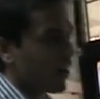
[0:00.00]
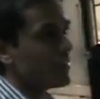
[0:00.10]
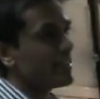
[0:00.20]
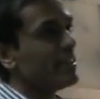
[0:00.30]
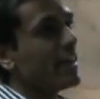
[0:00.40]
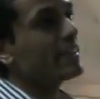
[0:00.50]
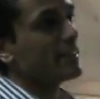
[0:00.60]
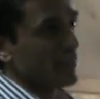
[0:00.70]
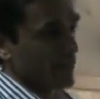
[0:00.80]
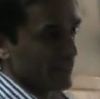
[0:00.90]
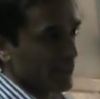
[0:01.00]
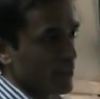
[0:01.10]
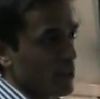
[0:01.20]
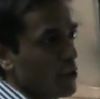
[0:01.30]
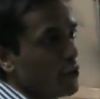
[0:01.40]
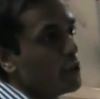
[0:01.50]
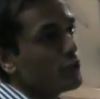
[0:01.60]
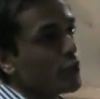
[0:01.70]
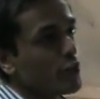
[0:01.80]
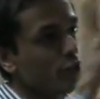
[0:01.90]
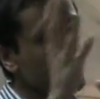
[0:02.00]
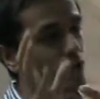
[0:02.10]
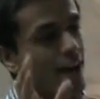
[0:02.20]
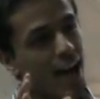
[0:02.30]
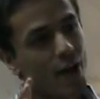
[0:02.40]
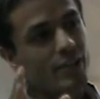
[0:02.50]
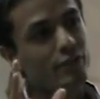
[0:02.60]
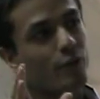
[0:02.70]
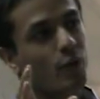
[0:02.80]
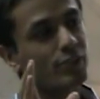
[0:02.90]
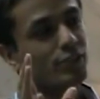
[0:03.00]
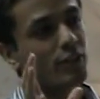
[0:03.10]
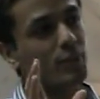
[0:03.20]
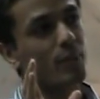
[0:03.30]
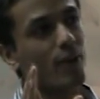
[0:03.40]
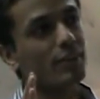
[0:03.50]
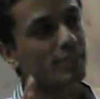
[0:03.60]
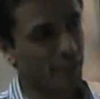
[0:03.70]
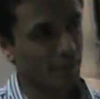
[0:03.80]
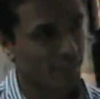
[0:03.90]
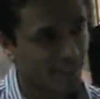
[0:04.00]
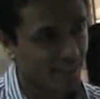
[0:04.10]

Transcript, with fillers: on the negatives, you turned around and focused on the positives,